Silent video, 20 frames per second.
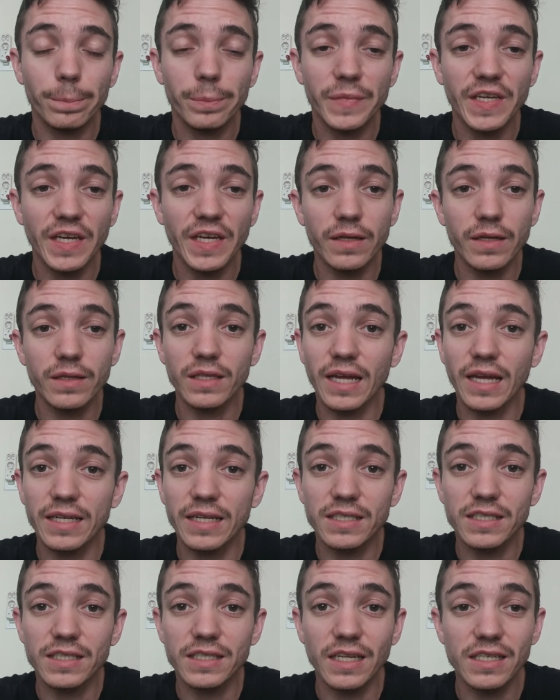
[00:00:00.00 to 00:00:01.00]
yeah,
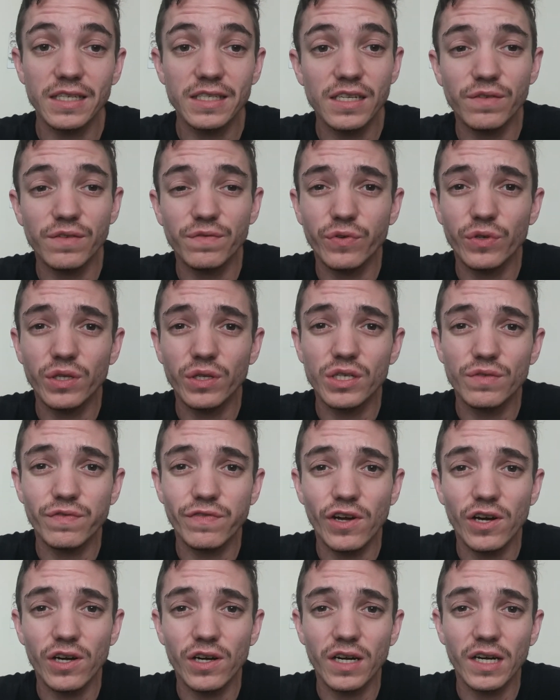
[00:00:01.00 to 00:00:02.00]
that's it for this
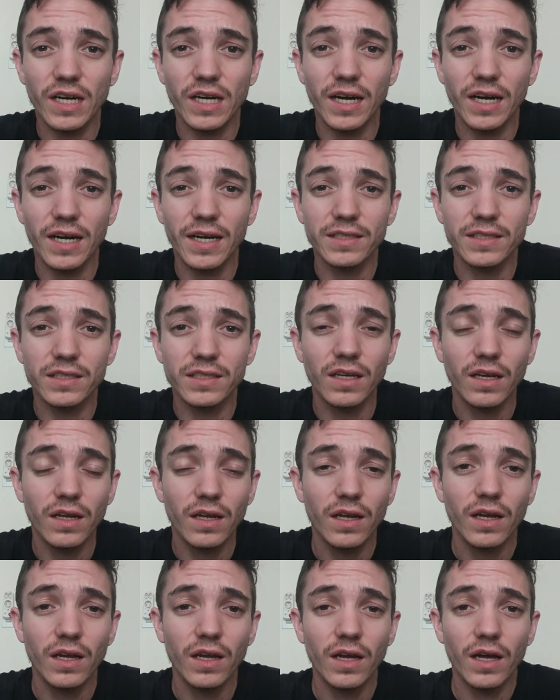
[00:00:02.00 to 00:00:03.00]
vlog, guys.
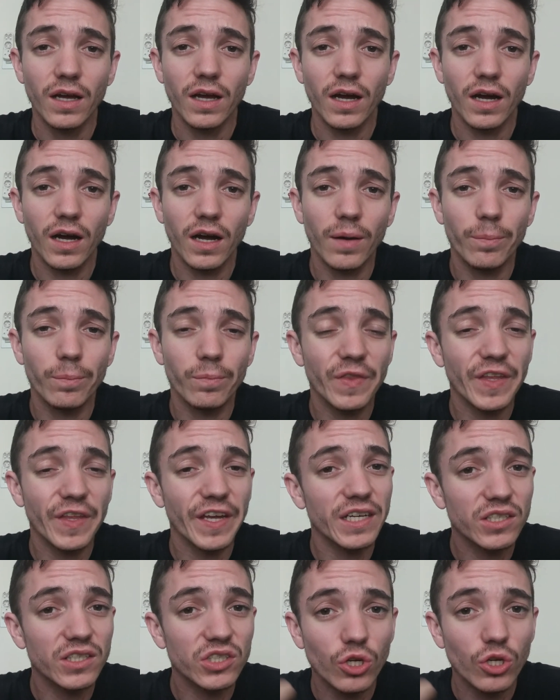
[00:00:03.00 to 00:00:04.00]

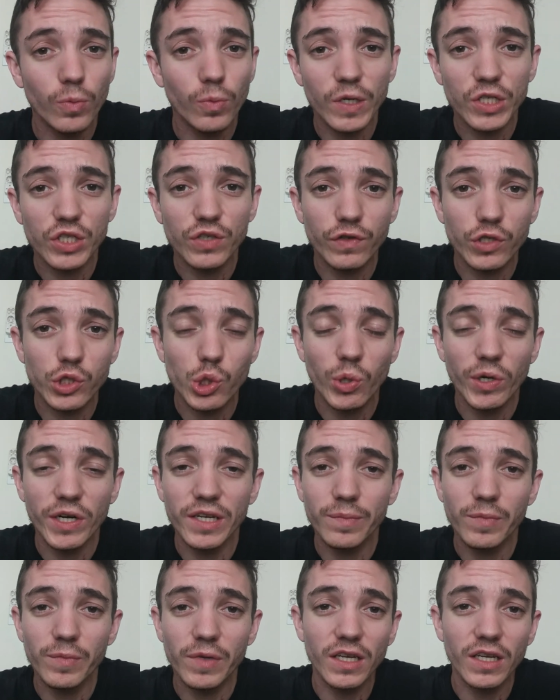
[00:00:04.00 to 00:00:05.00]
Thanks so much for
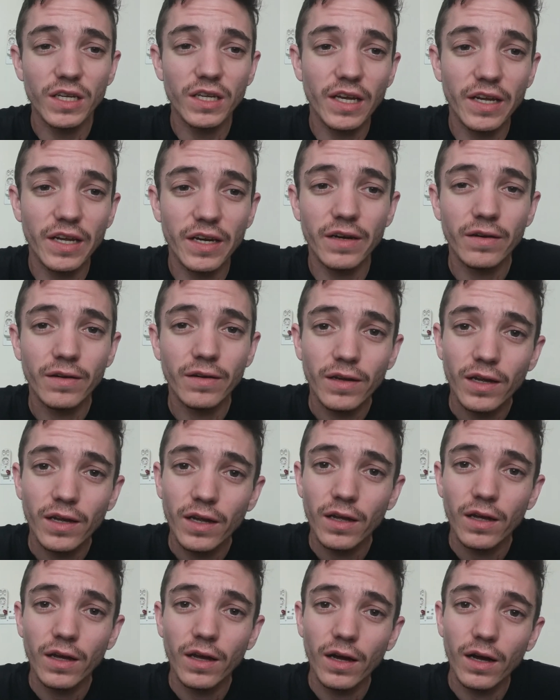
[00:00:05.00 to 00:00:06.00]
joining me again.
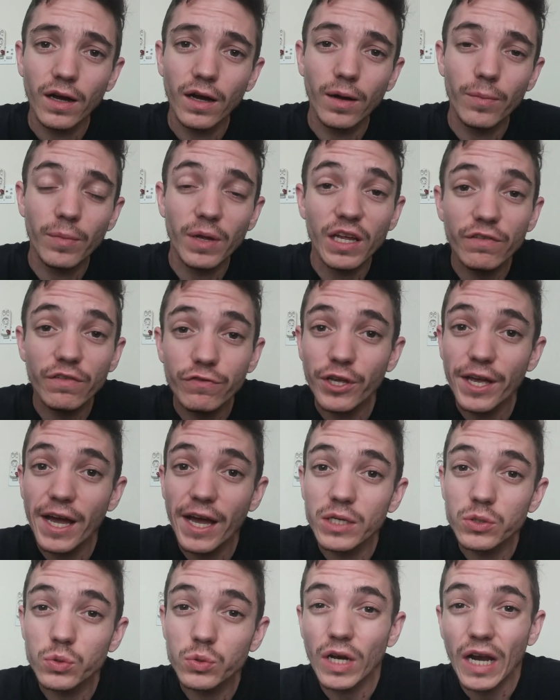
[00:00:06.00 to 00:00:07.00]
If you
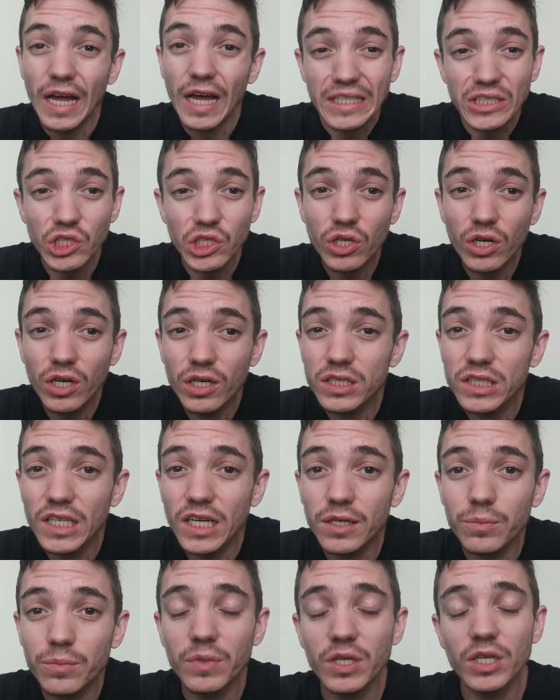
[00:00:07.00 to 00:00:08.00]
guys would like to
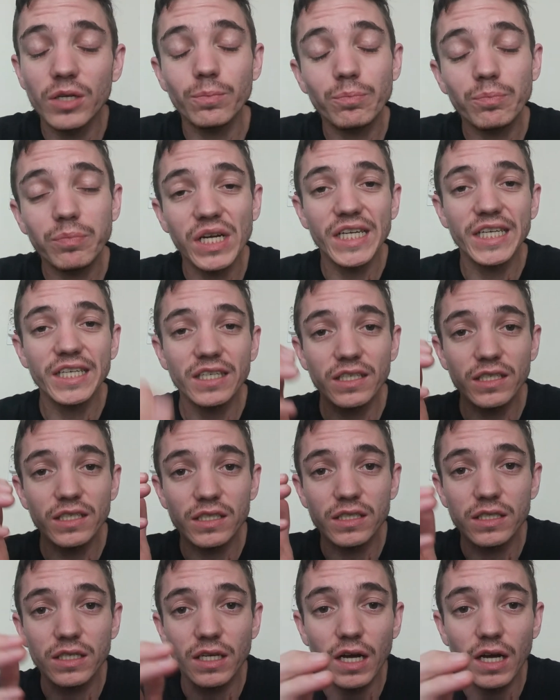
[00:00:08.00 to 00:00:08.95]
contact me, please